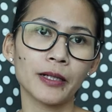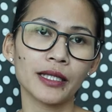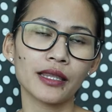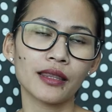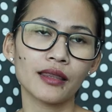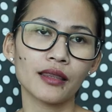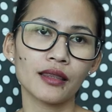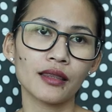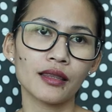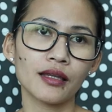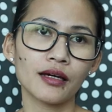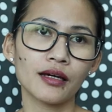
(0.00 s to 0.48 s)
but
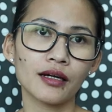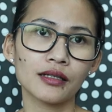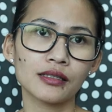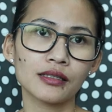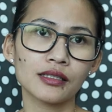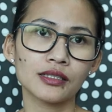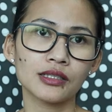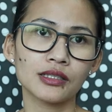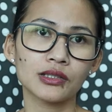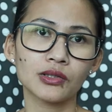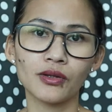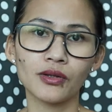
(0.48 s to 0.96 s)
the
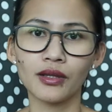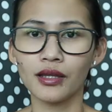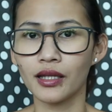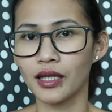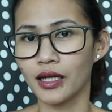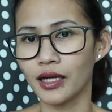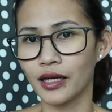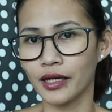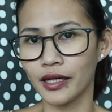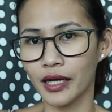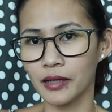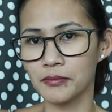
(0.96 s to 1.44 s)
others don't
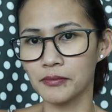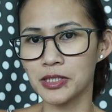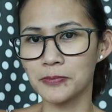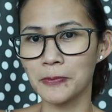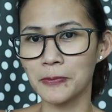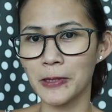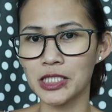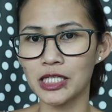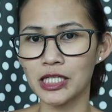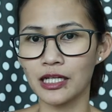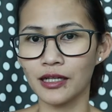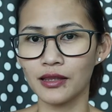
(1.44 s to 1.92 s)
think I am,
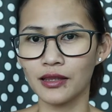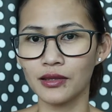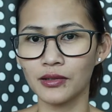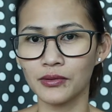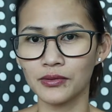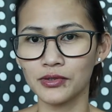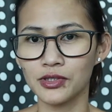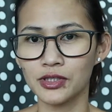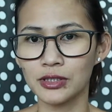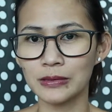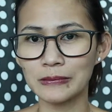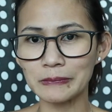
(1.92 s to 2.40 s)
especially
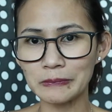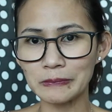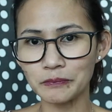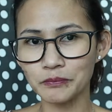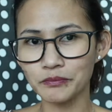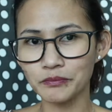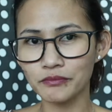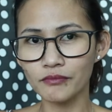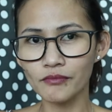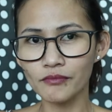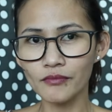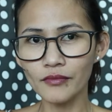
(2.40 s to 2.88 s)
those
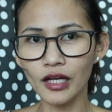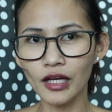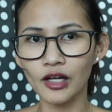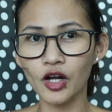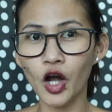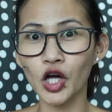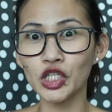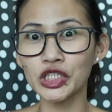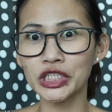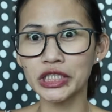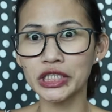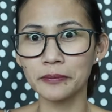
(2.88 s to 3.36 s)

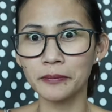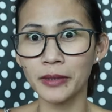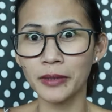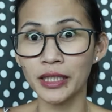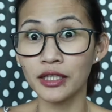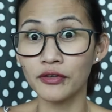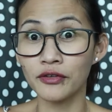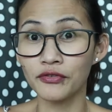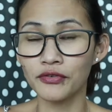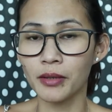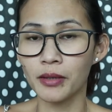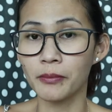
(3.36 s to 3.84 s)

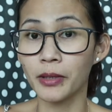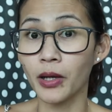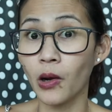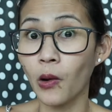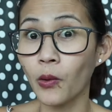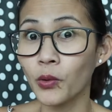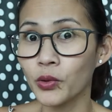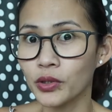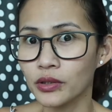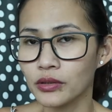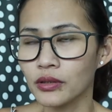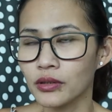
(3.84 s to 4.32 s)
contributed from my
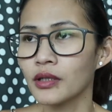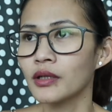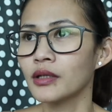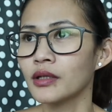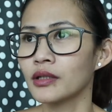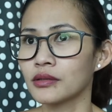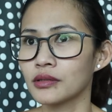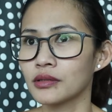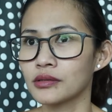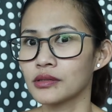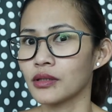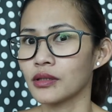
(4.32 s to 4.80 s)
own
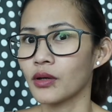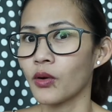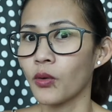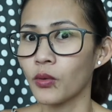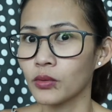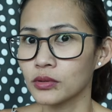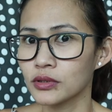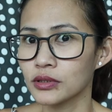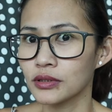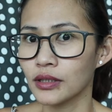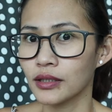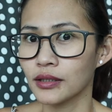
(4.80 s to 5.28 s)

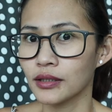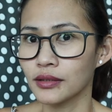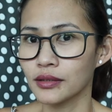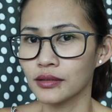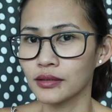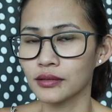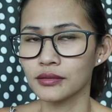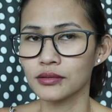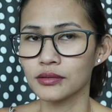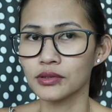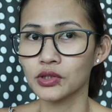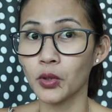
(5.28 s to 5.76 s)

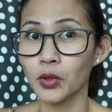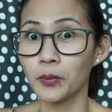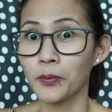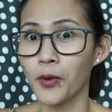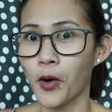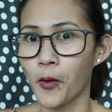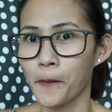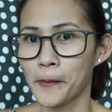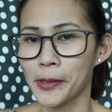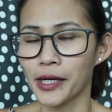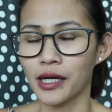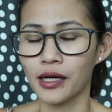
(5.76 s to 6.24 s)
soap
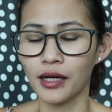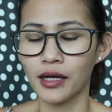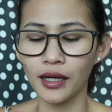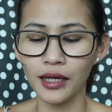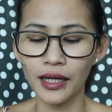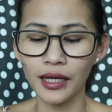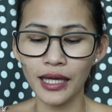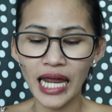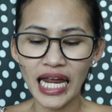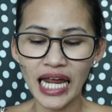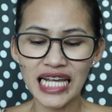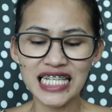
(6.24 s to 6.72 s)
opera.
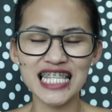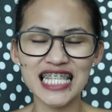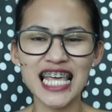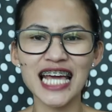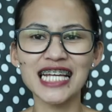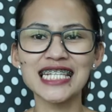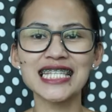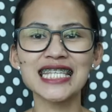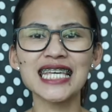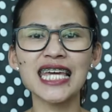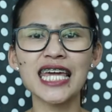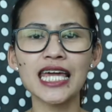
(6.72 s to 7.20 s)

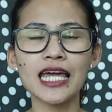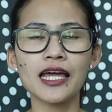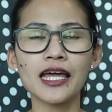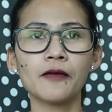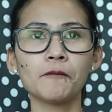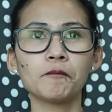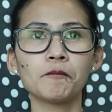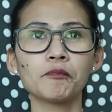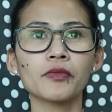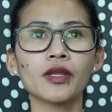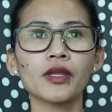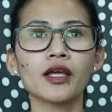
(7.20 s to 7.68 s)
Sexy,
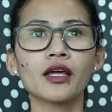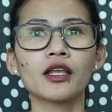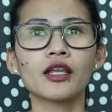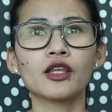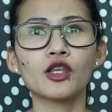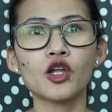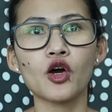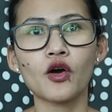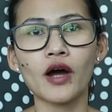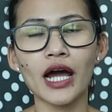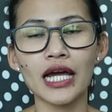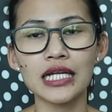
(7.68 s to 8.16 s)

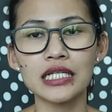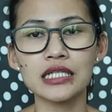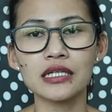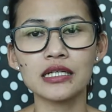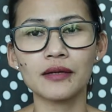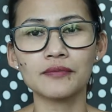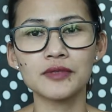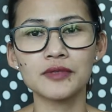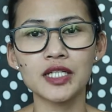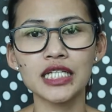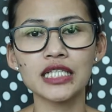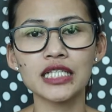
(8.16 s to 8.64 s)
no,
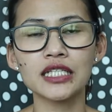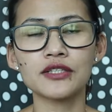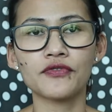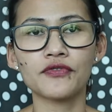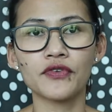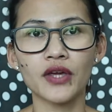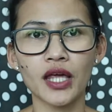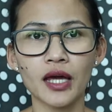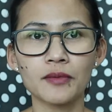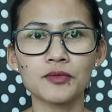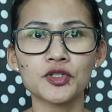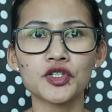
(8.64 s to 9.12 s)
I'm just
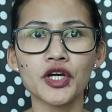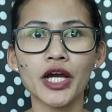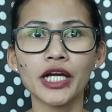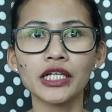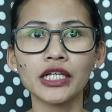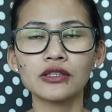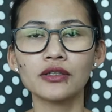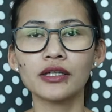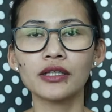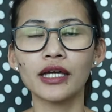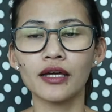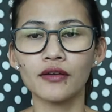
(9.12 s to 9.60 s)

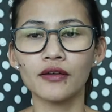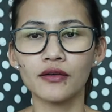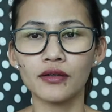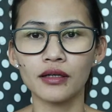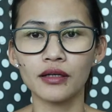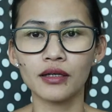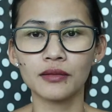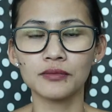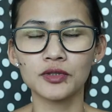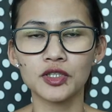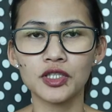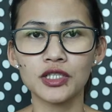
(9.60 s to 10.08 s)
trying
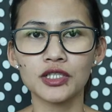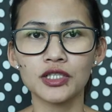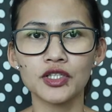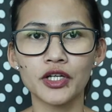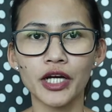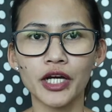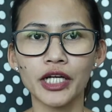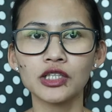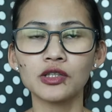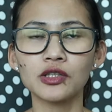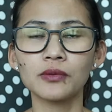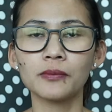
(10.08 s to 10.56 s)

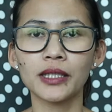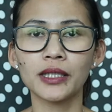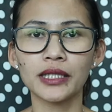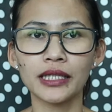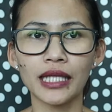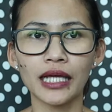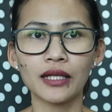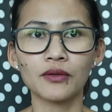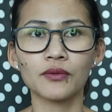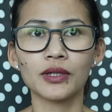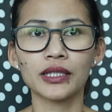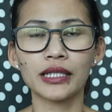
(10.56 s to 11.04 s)
to
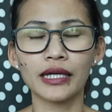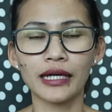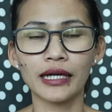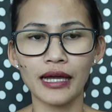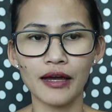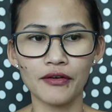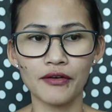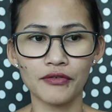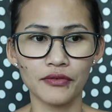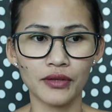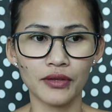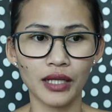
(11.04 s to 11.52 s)
maintain what I
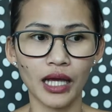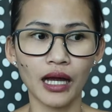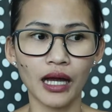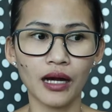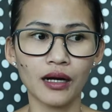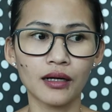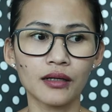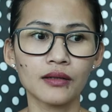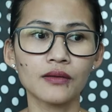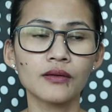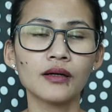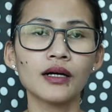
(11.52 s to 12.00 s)
have
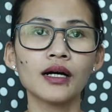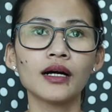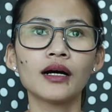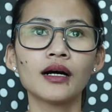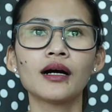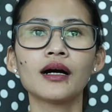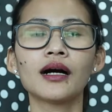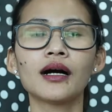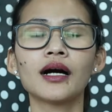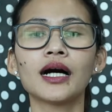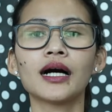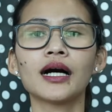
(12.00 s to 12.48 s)
now.
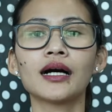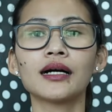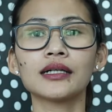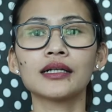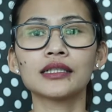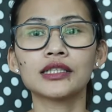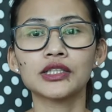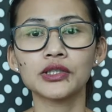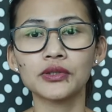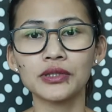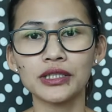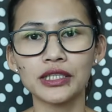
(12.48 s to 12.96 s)

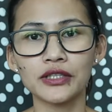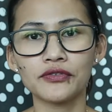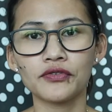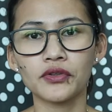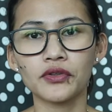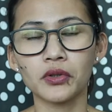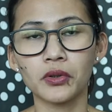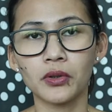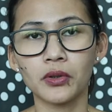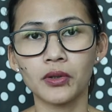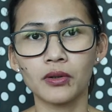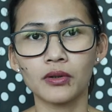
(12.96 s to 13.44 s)
It's so
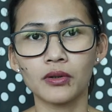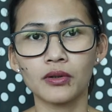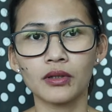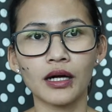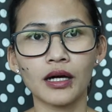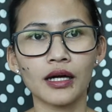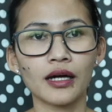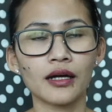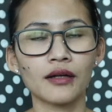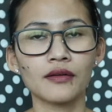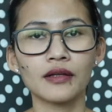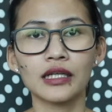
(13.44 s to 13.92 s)
difficult.
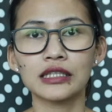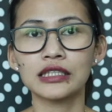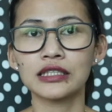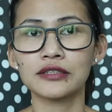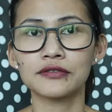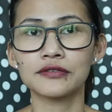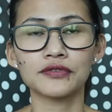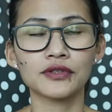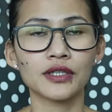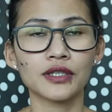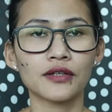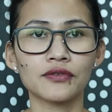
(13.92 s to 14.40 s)
I have lots
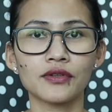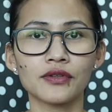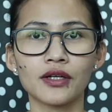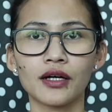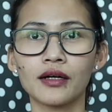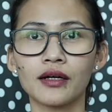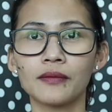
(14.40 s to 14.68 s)
of stuff